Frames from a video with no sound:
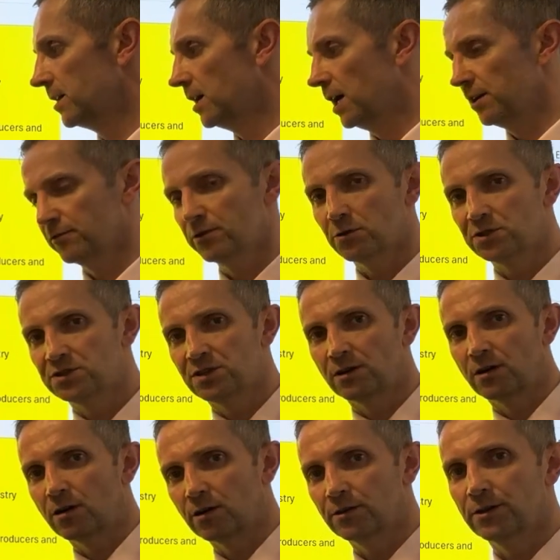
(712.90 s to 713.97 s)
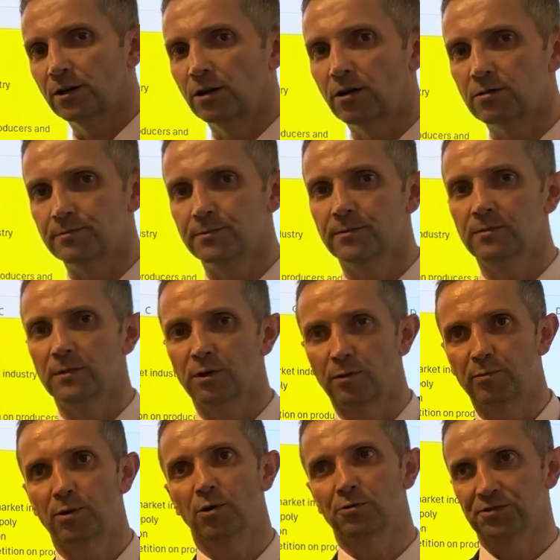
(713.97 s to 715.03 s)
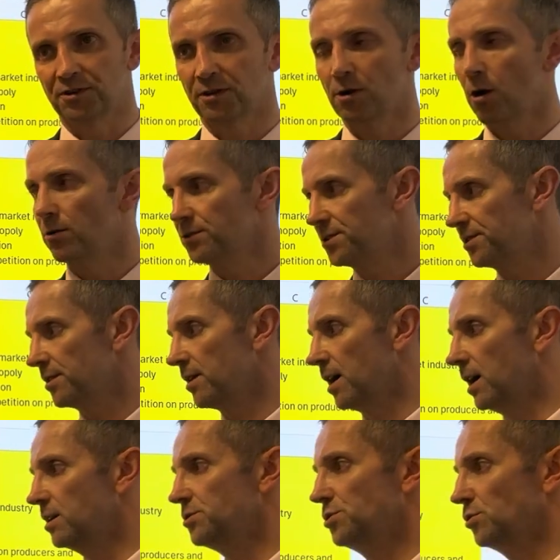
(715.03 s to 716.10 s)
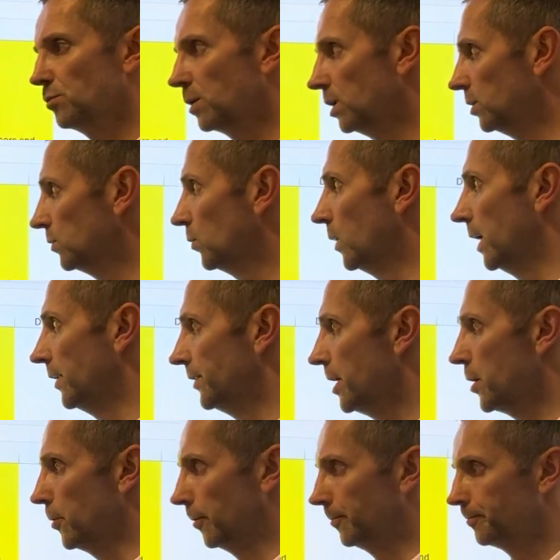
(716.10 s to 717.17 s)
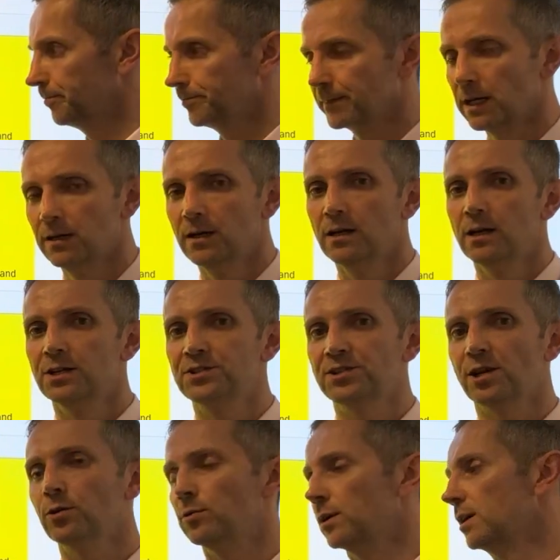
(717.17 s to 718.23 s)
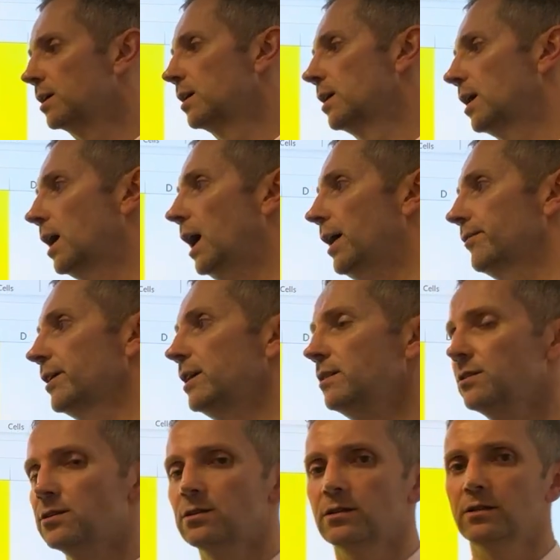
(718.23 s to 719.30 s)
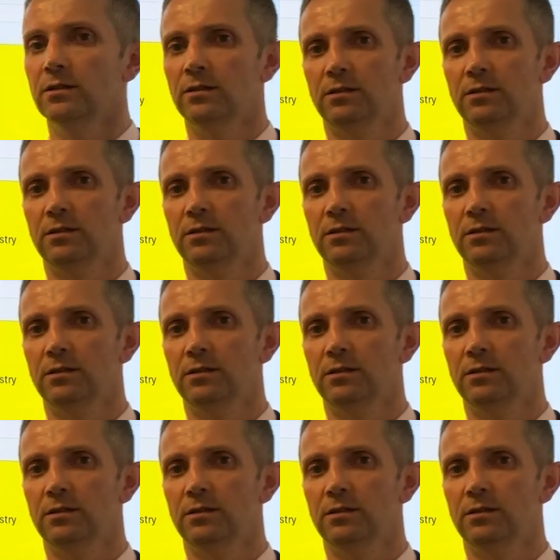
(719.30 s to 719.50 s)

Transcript: And of course, there are, there are, there are pros and cons to that, as you will well know. So having